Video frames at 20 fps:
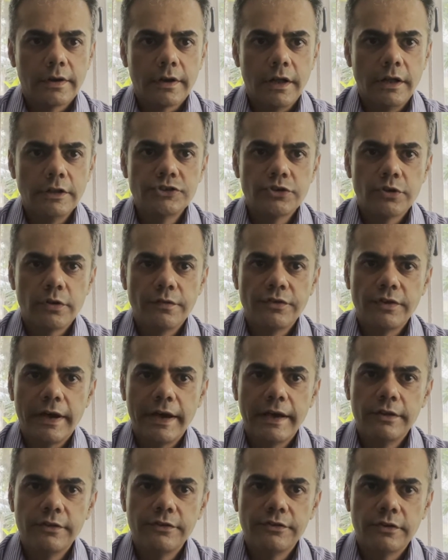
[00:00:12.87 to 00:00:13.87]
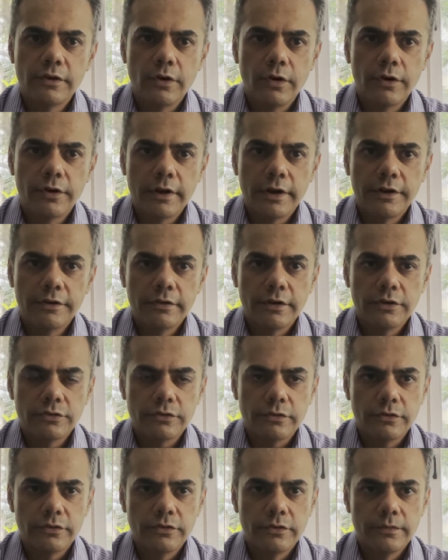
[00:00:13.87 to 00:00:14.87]
culture of silence in
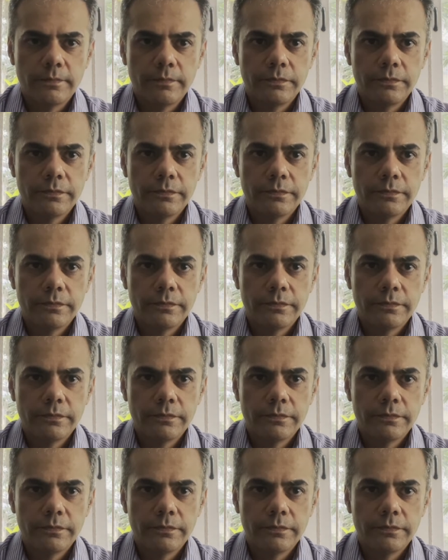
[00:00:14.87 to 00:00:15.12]
organizations.